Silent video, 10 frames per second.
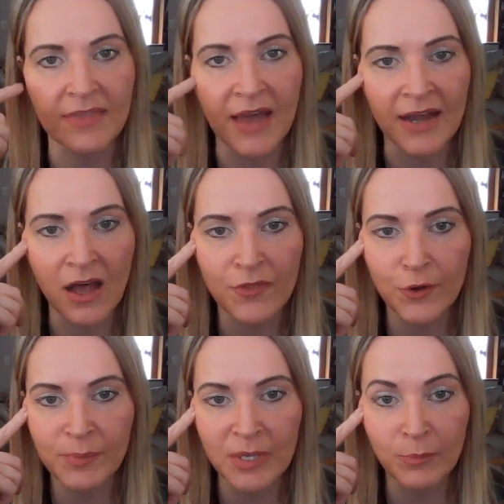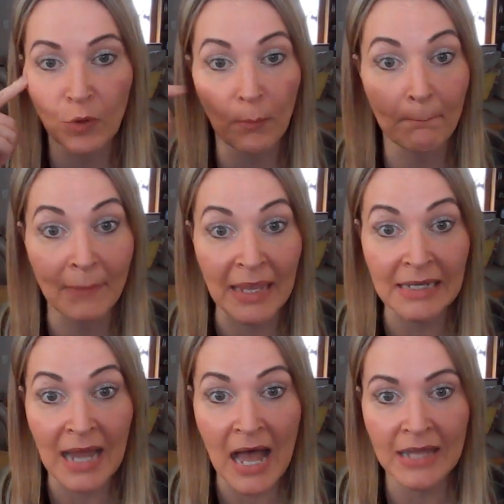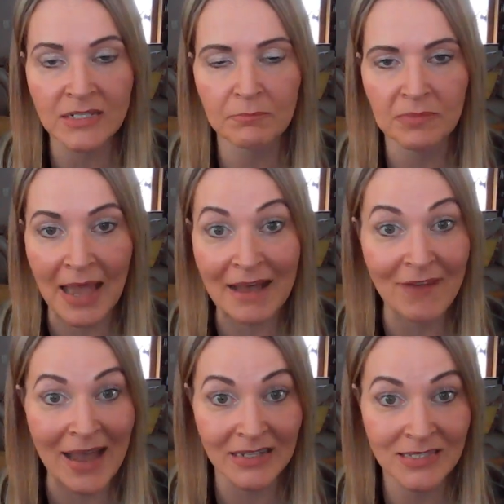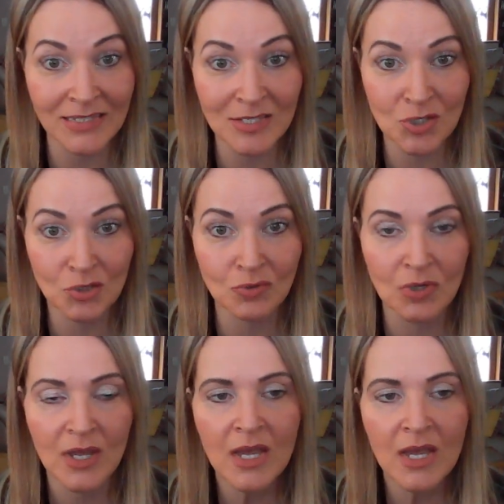that other people may not have access to.